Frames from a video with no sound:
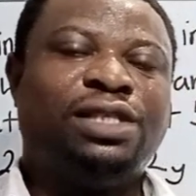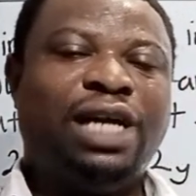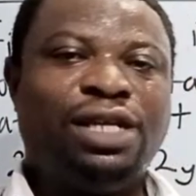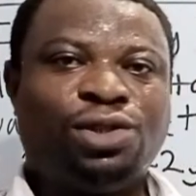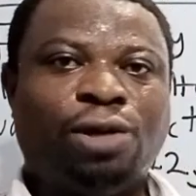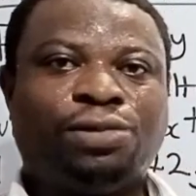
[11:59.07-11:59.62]

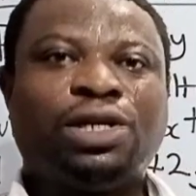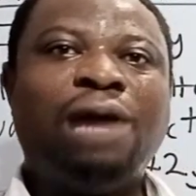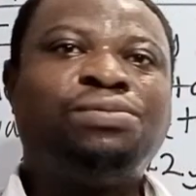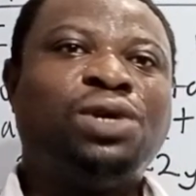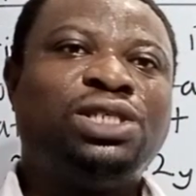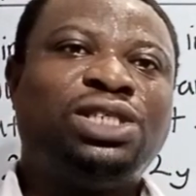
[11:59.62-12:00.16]
Then
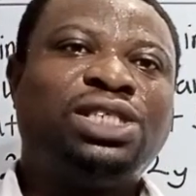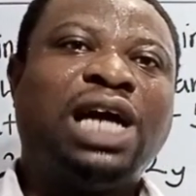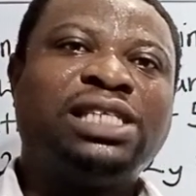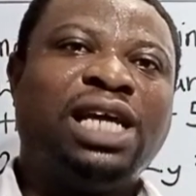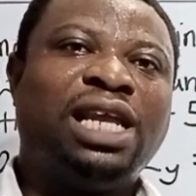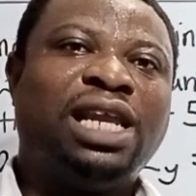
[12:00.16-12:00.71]
subscribe to this
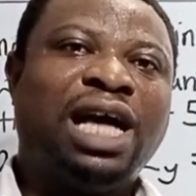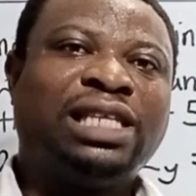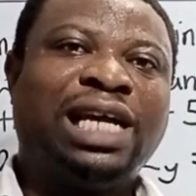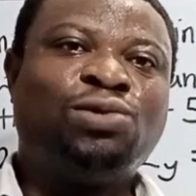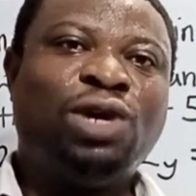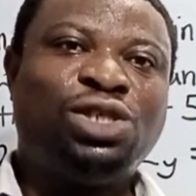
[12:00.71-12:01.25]
channel and
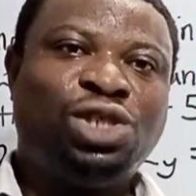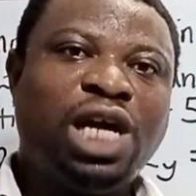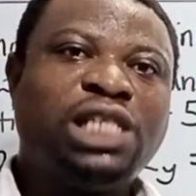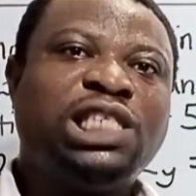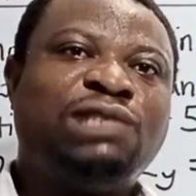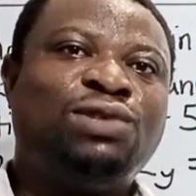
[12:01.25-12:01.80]
as well share this